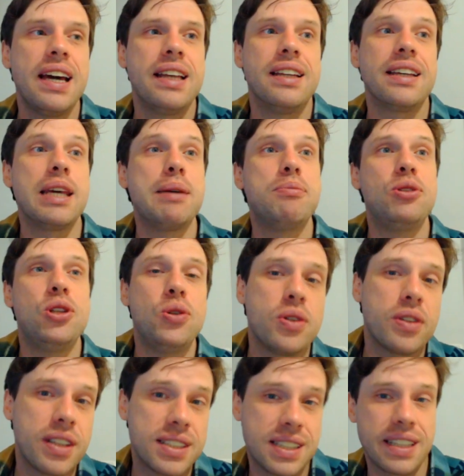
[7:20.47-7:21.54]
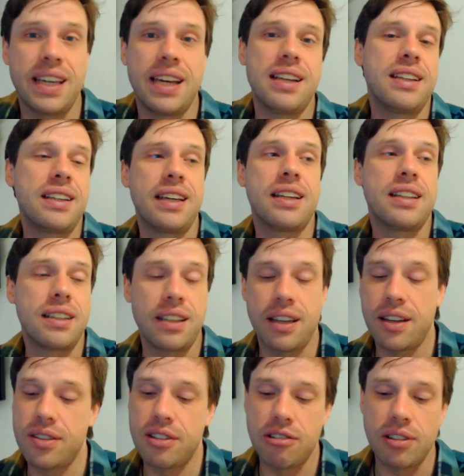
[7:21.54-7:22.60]
They keep doing this again and again and
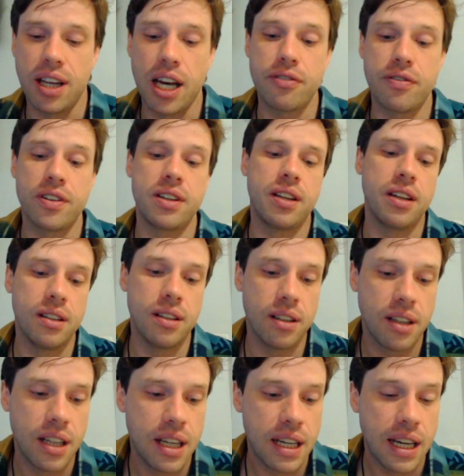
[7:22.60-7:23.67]
again in their life until